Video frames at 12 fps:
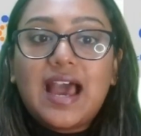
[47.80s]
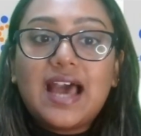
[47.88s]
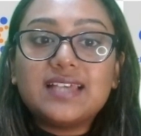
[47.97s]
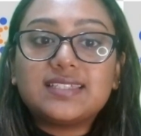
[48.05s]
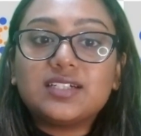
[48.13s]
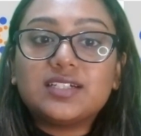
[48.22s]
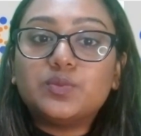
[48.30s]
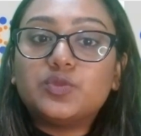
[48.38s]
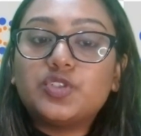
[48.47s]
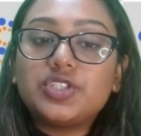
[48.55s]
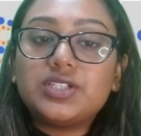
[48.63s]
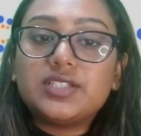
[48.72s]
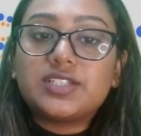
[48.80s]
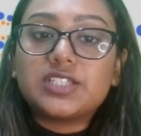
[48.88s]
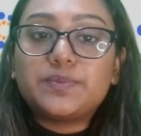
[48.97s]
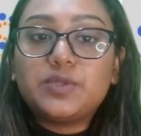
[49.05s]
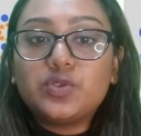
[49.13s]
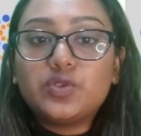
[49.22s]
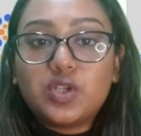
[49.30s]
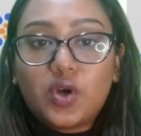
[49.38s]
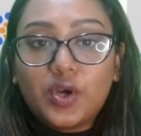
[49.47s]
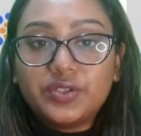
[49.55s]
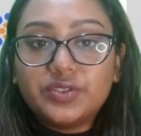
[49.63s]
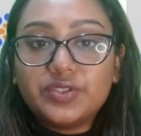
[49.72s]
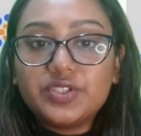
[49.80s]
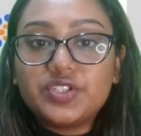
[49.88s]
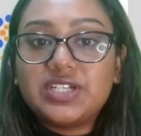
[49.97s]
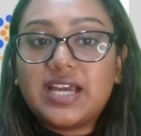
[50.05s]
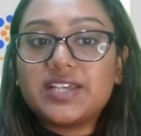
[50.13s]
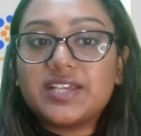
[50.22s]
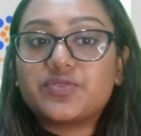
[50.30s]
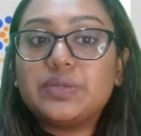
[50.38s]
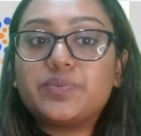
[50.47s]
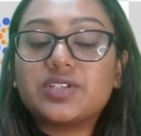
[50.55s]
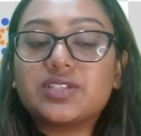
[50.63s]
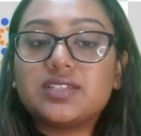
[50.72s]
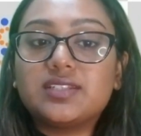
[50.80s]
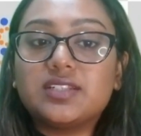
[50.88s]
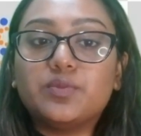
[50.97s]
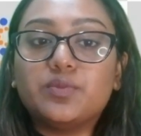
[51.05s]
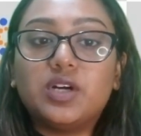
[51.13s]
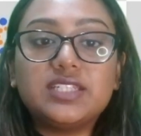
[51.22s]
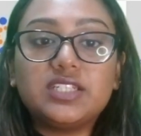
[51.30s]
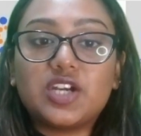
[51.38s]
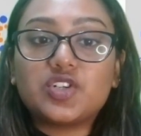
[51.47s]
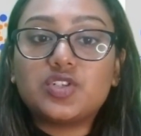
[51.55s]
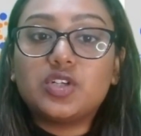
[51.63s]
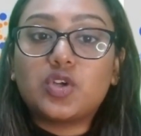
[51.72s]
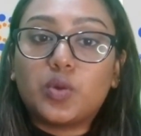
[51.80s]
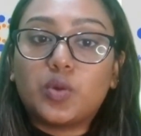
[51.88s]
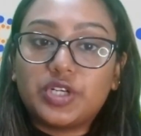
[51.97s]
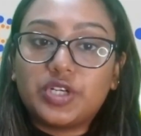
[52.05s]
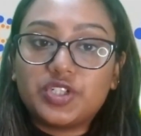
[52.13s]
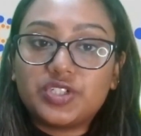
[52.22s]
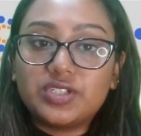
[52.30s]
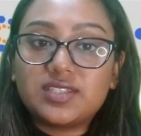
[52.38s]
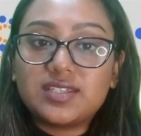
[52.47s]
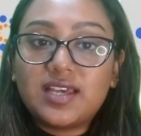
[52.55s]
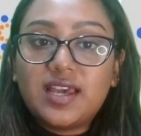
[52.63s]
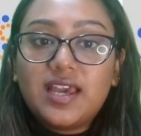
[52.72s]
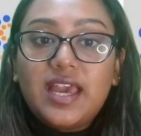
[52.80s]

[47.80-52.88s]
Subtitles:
As a commercial dispute lawyer, she has represented multinational corporations,